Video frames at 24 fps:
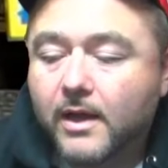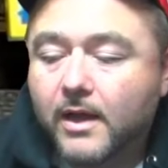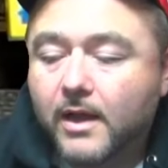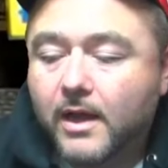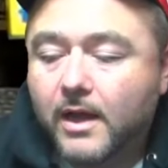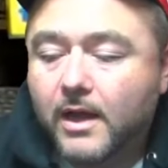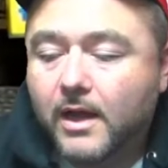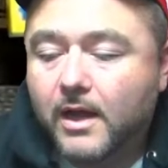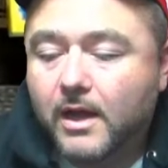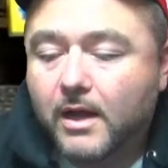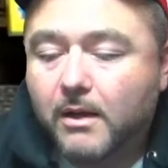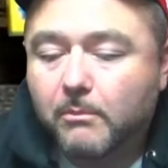
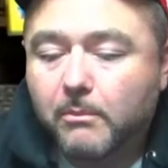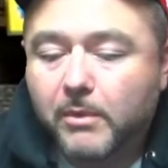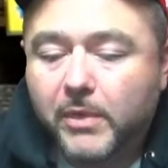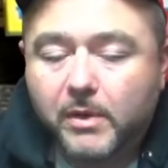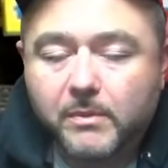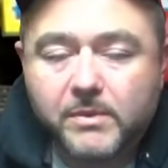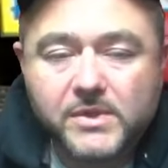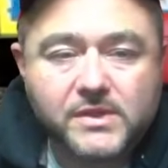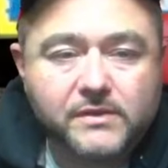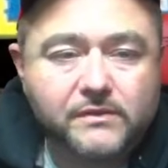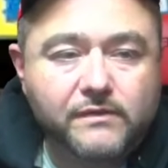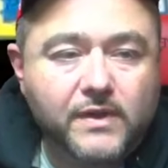But it
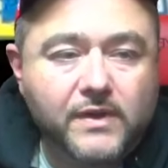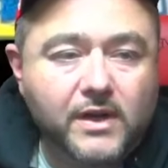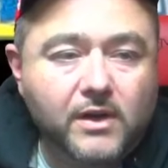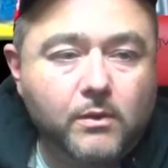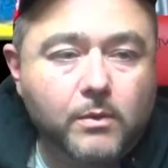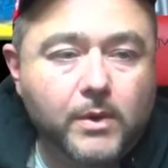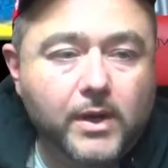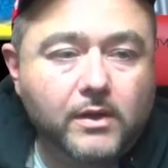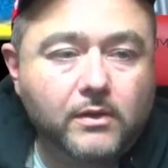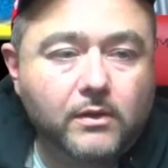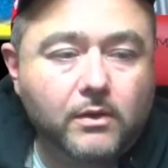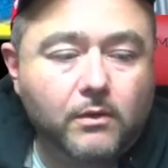was a fun,
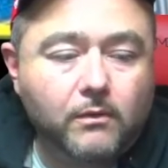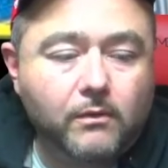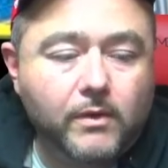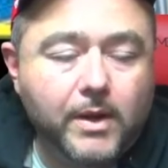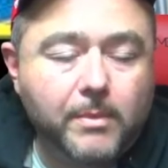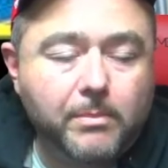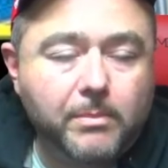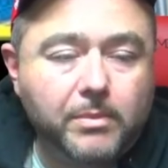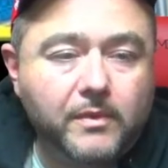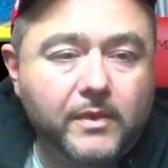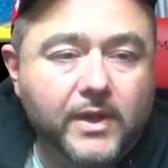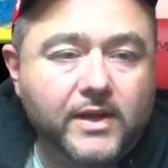quick little
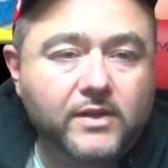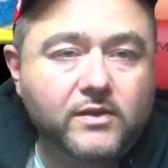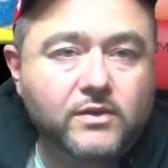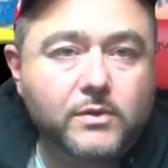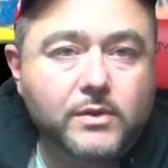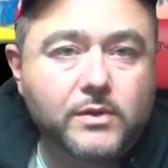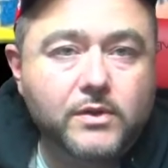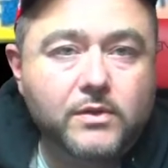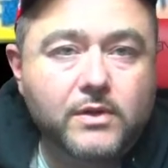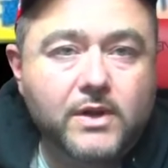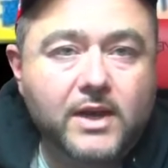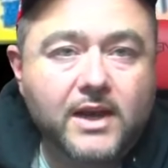rip. Like doing
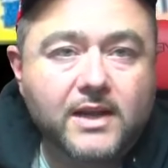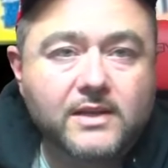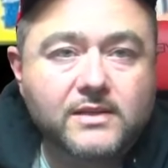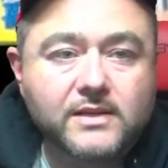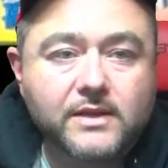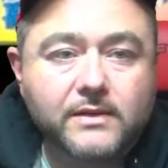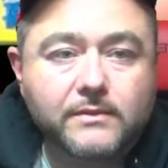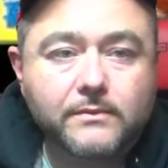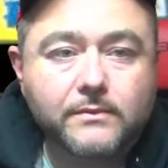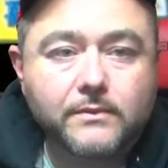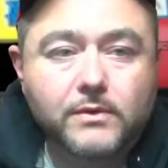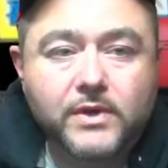new
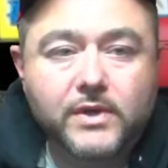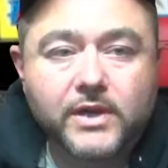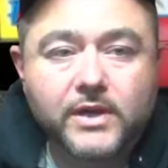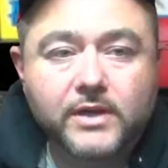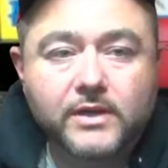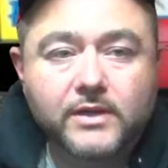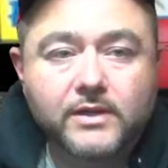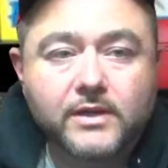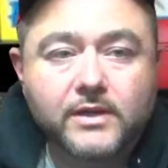content for you.